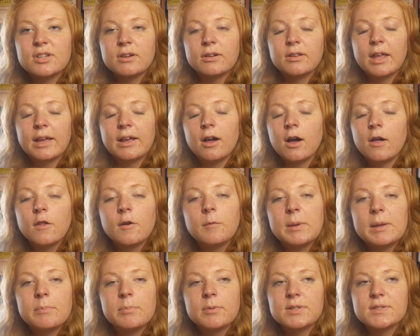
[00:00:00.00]
or like other
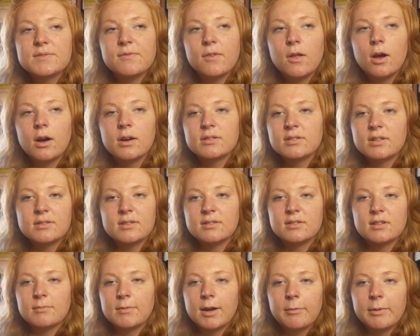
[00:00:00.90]
people's vlogs, this
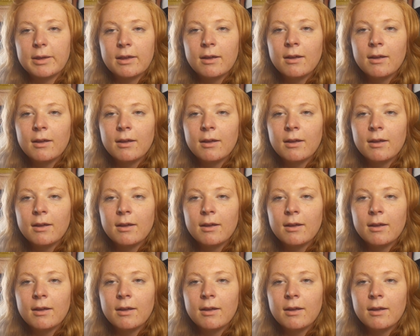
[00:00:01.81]
isn't about me,